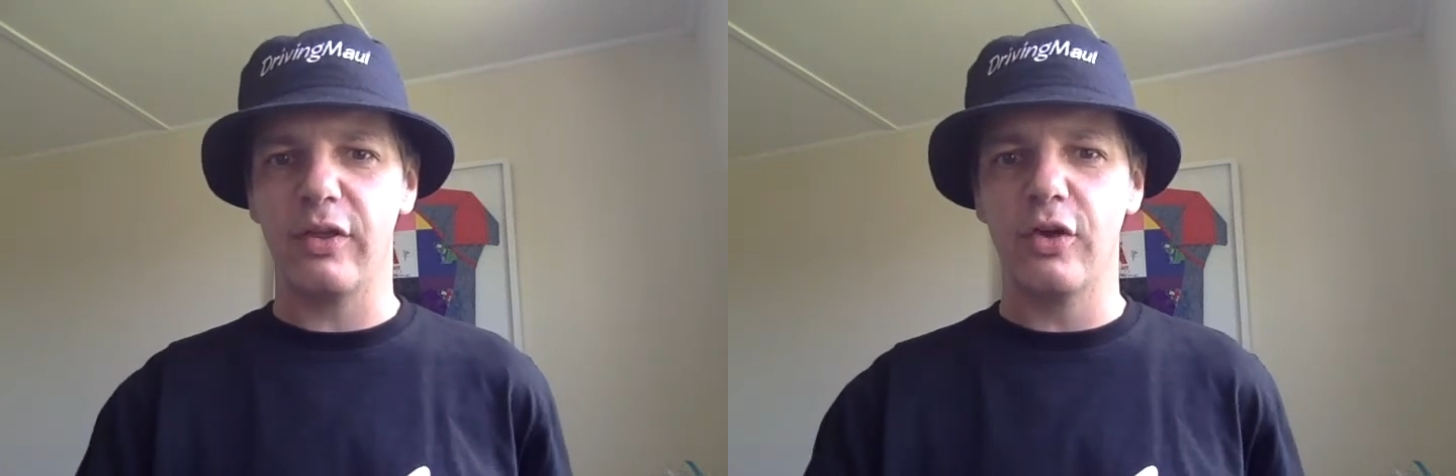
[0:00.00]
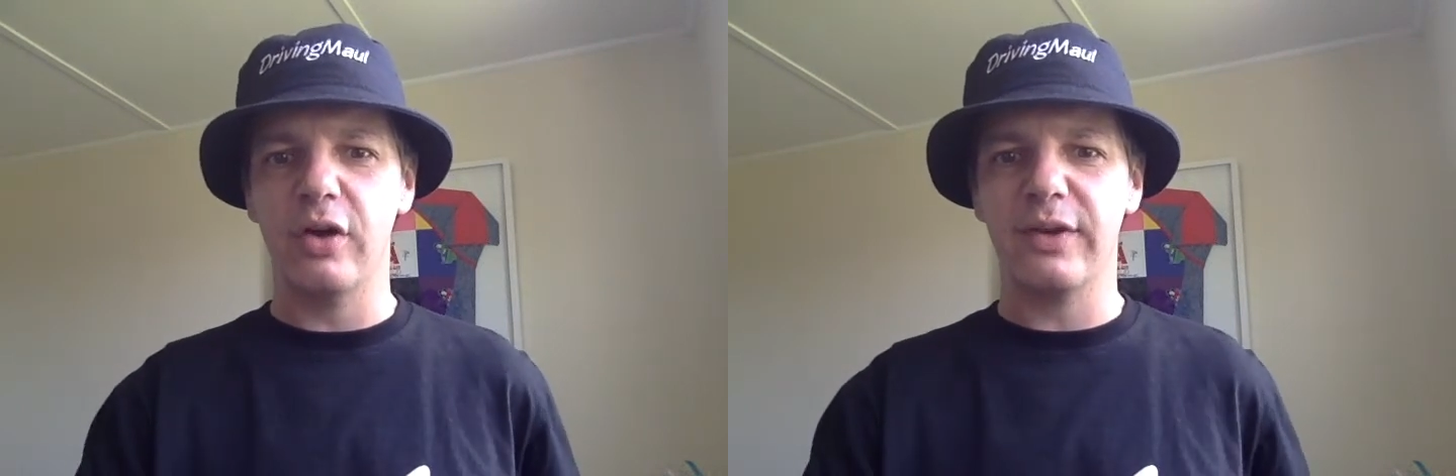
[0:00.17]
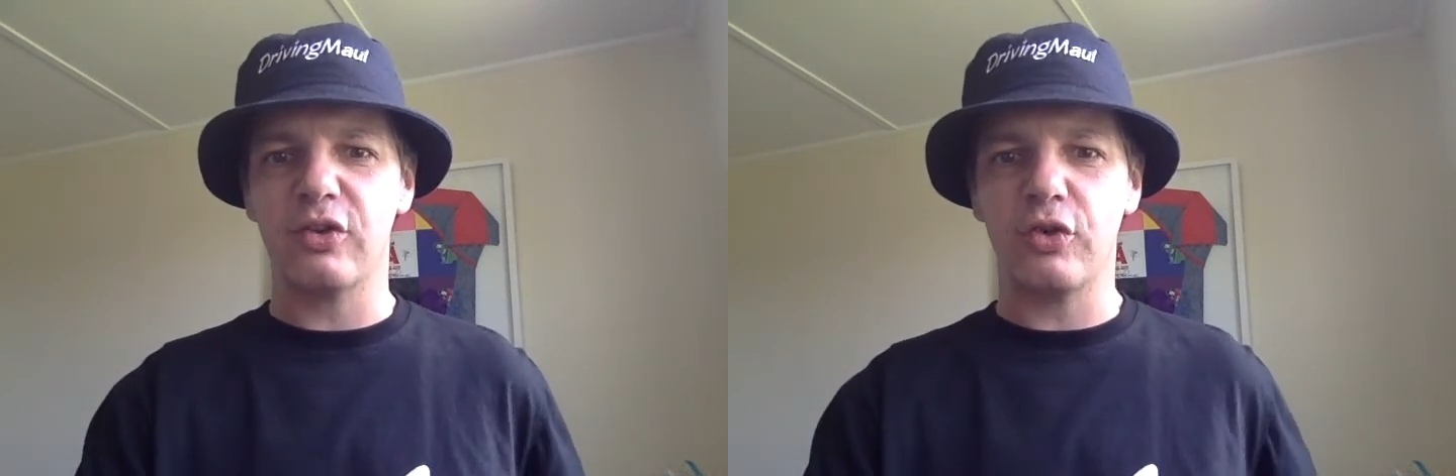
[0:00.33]

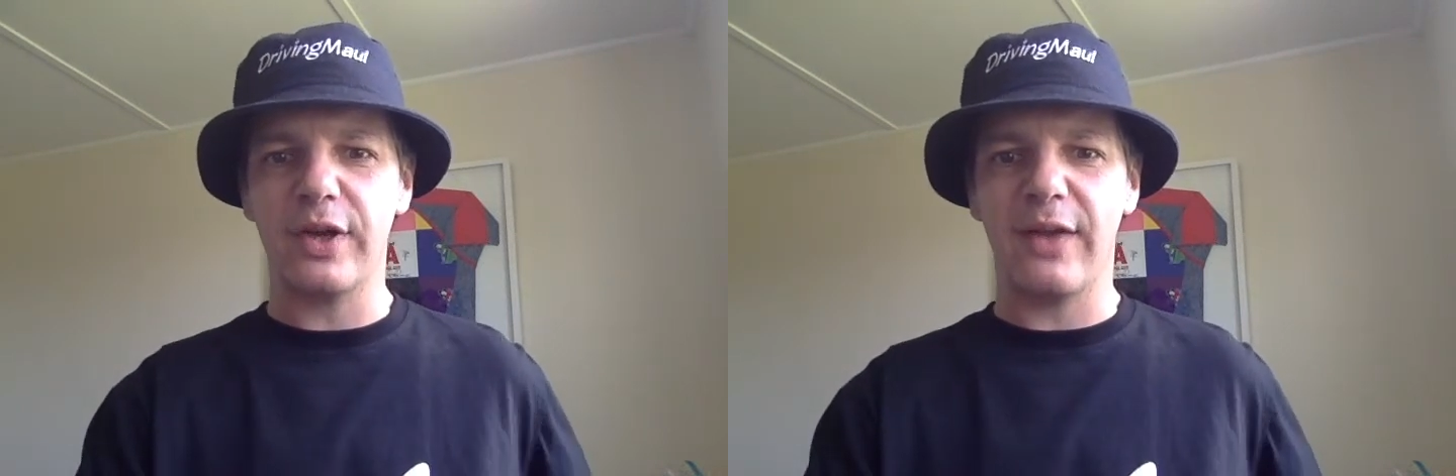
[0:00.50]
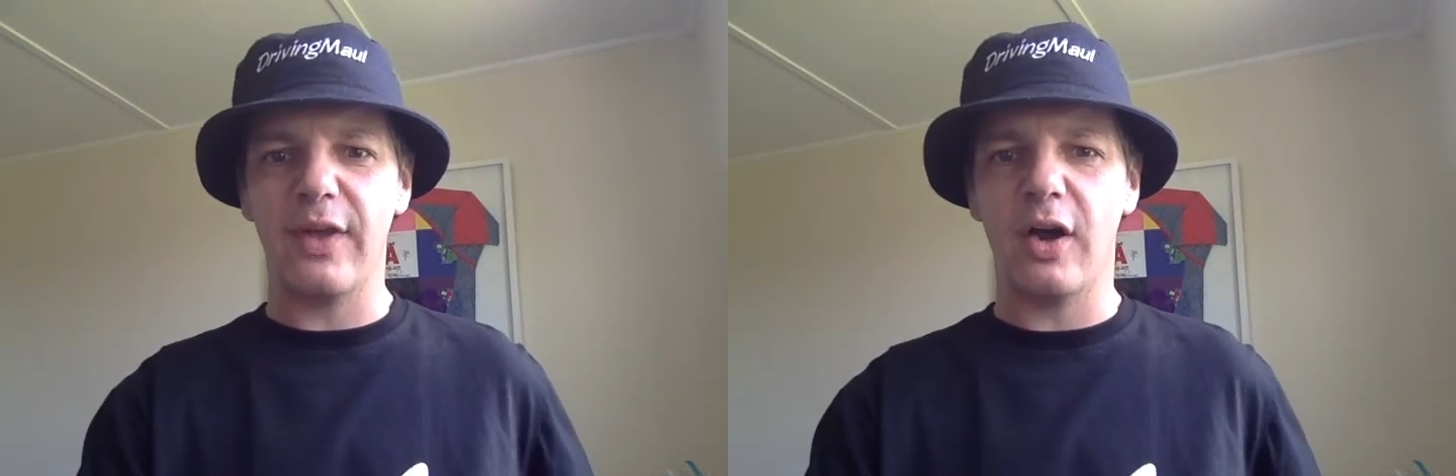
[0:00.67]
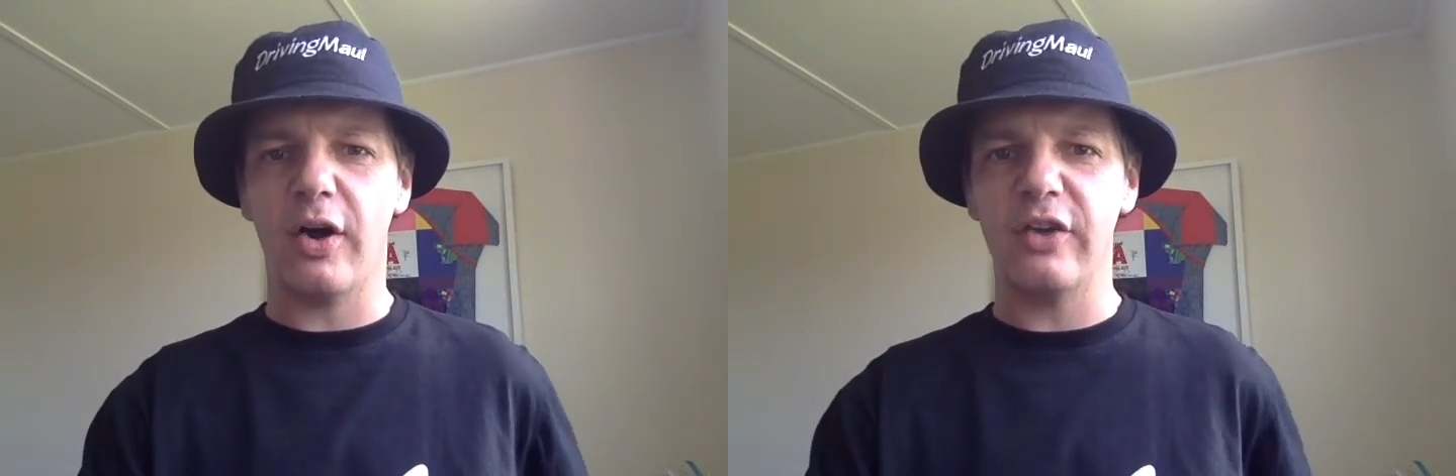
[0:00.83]
third victory and
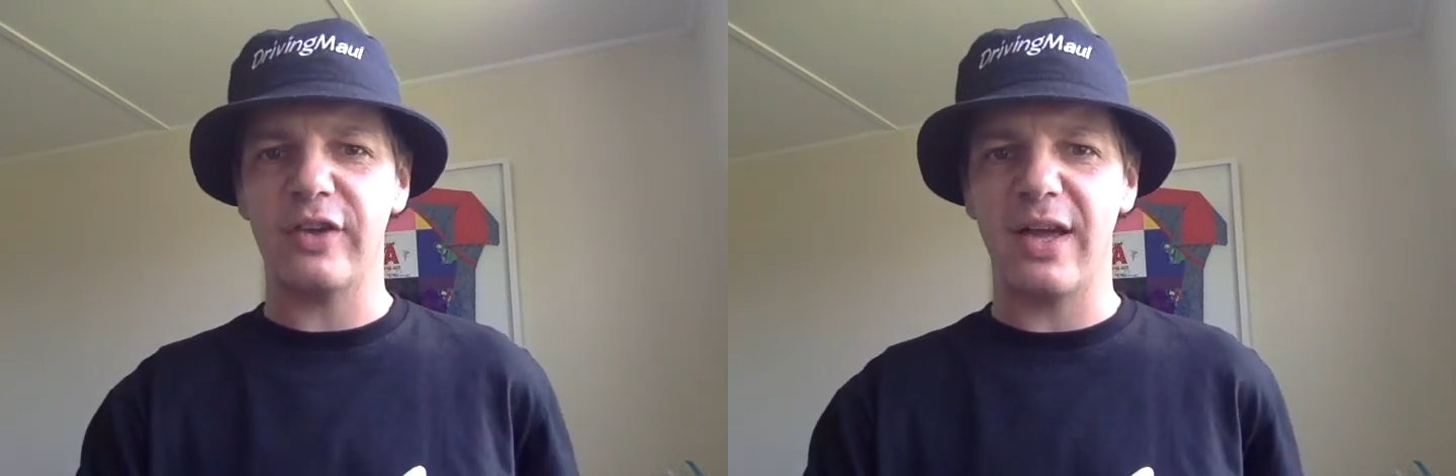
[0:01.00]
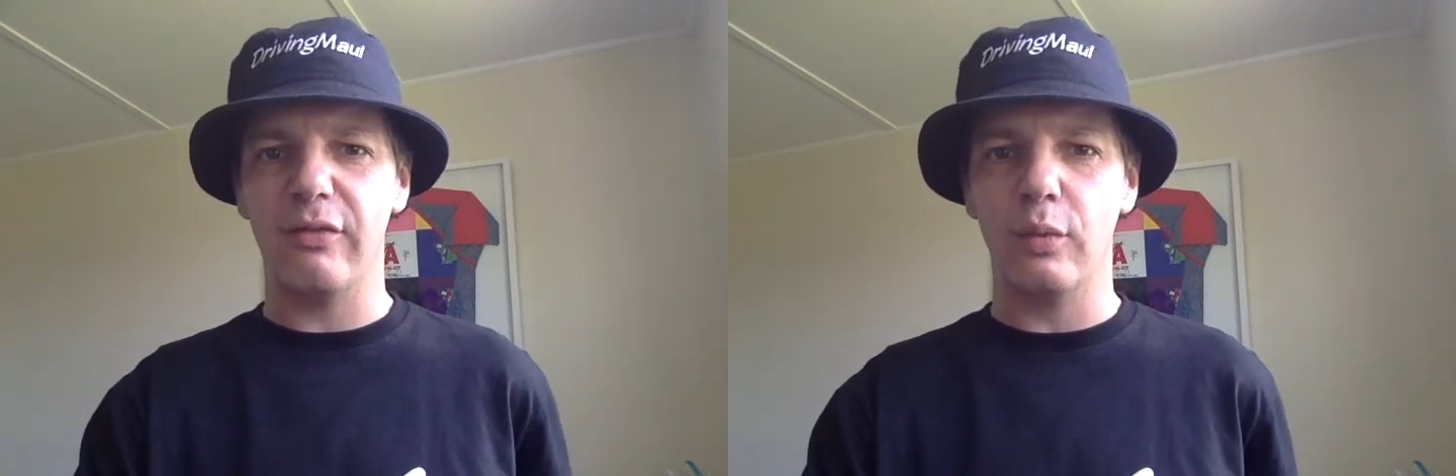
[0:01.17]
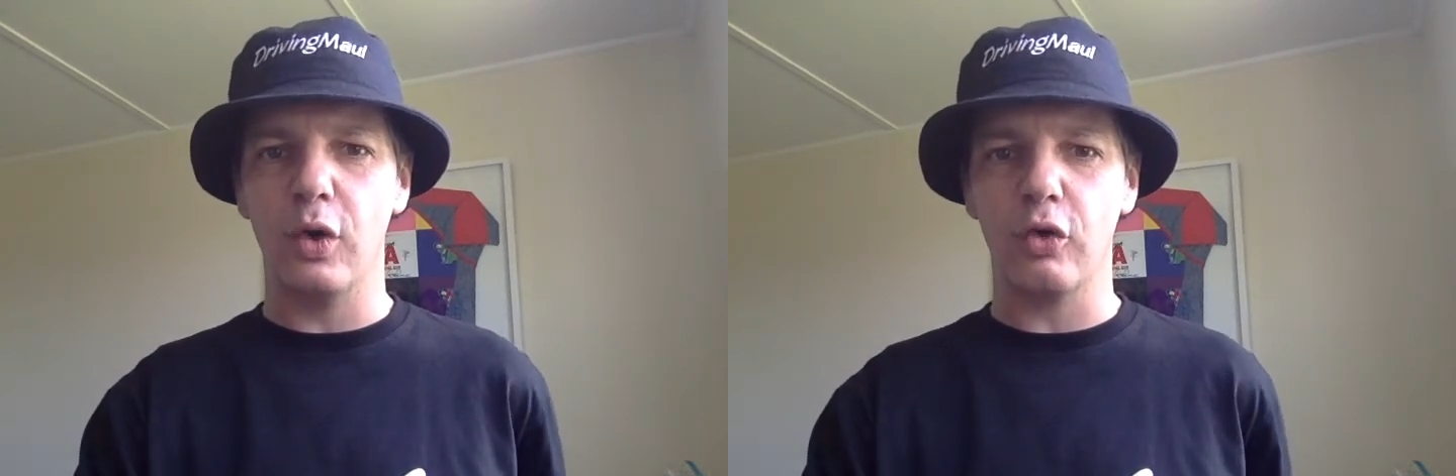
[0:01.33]
the highest
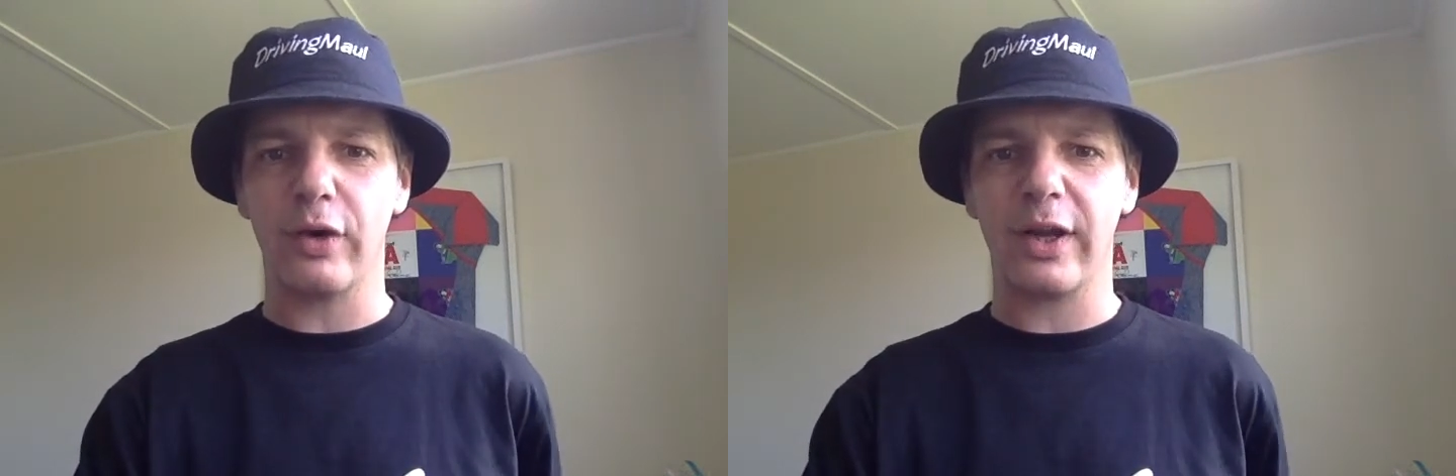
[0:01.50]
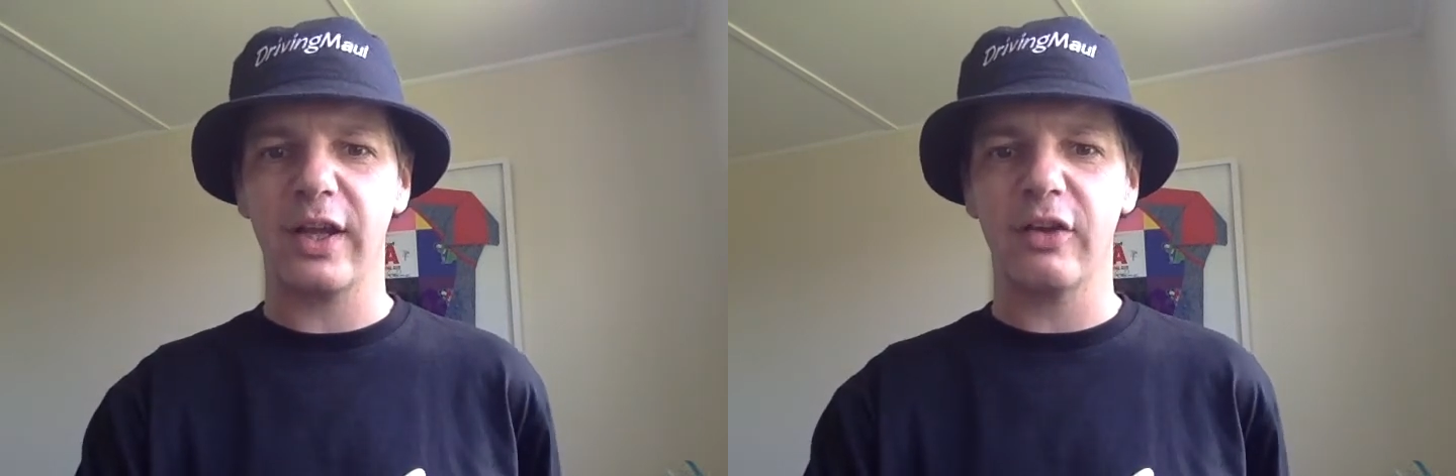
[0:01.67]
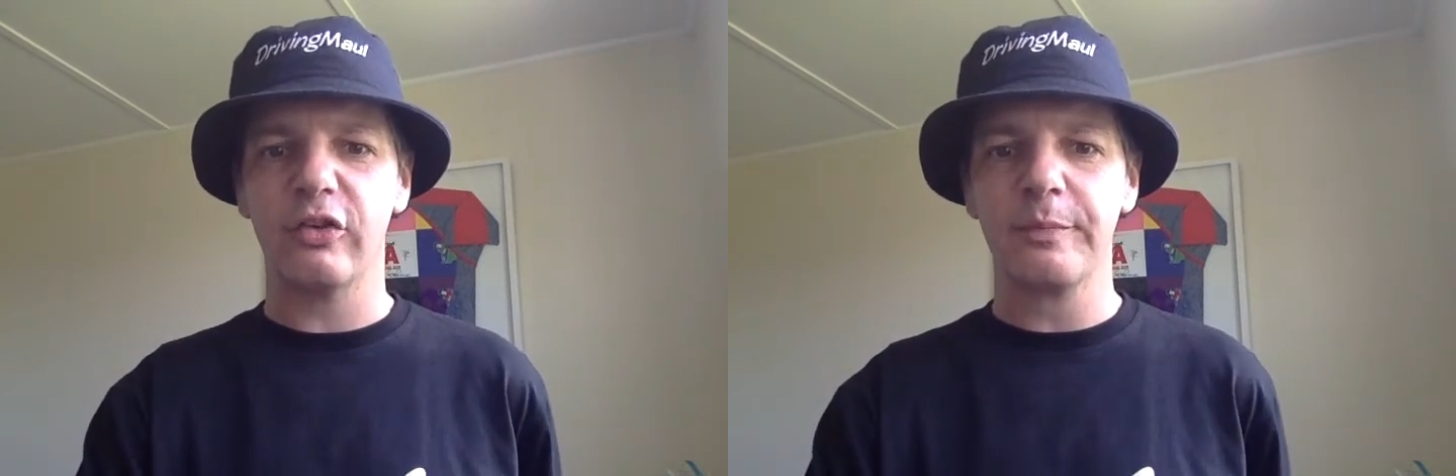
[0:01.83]
ever world
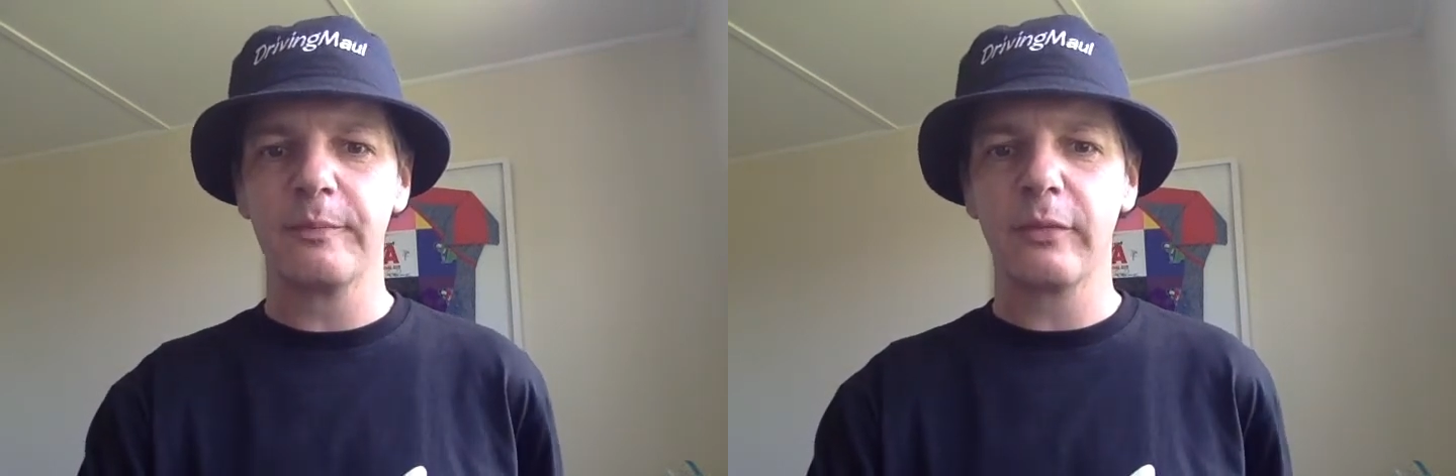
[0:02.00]
rankings.